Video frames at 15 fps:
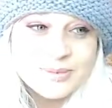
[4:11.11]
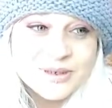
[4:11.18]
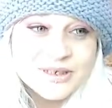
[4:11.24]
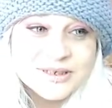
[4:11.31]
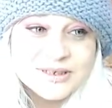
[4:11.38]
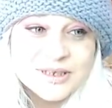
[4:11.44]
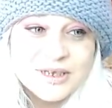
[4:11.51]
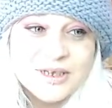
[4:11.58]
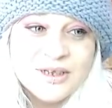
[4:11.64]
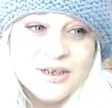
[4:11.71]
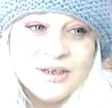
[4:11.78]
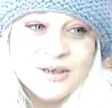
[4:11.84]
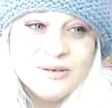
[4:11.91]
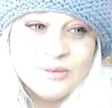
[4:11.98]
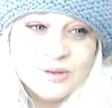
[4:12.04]
Because
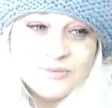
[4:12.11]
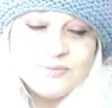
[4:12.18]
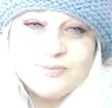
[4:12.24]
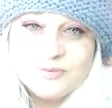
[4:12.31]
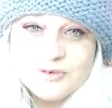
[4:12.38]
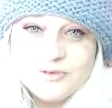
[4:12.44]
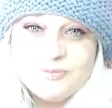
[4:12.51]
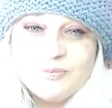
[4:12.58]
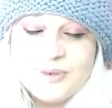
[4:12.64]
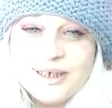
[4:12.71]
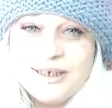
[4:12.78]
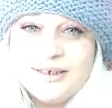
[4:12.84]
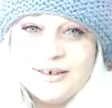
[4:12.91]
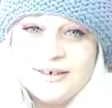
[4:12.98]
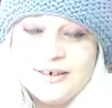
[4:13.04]
we've
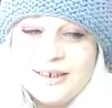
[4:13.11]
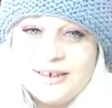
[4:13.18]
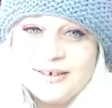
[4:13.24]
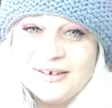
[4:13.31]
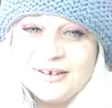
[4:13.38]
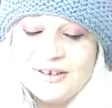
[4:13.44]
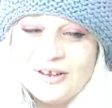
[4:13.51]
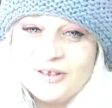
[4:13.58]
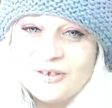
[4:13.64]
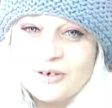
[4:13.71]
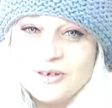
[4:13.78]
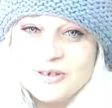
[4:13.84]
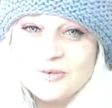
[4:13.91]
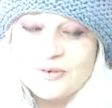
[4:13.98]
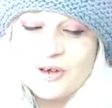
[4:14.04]
been in the
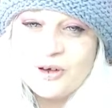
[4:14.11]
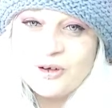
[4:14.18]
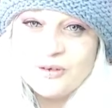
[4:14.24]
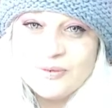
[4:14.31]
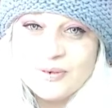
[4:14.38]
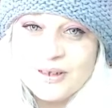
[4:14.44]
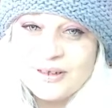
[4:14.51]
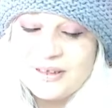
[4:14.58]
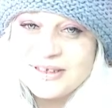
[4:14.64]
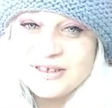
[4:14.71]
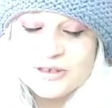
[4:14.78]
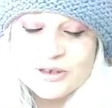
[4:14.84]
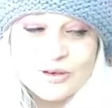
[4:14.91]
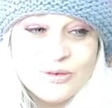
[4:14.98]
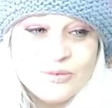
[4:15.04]
throes of COVID.
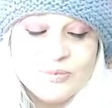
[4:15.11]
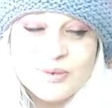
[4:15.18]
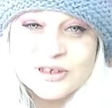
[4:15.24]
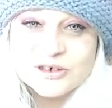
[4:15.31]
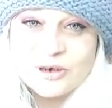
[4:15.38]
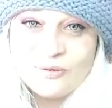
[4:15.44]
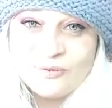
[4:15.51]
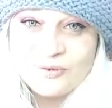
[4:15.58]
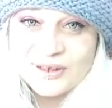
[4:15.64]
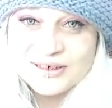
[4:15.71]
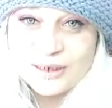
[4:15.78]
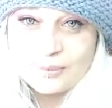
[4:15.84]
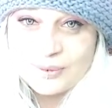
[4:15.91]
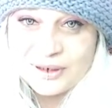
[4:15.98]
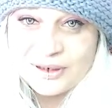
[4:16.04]
There's so much
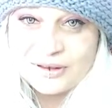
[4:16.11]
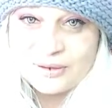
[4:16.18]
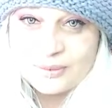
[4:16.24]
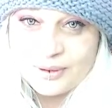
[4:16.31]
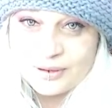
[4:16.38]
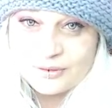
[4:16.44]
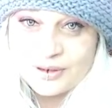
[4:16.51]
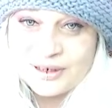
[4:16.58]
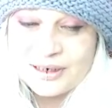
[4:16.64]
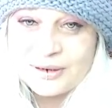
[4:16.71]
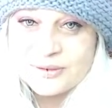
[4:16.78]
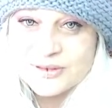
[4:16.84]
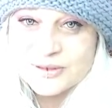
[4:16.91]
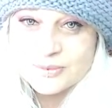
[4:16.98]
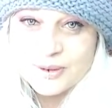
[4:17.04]
conflict happening in the world right
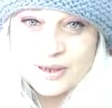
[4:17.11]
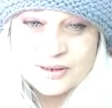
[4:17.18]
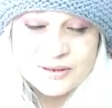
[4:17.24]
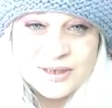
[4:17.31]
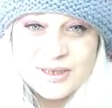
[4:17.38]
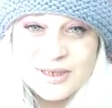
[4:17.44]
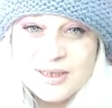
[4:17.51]
now as well.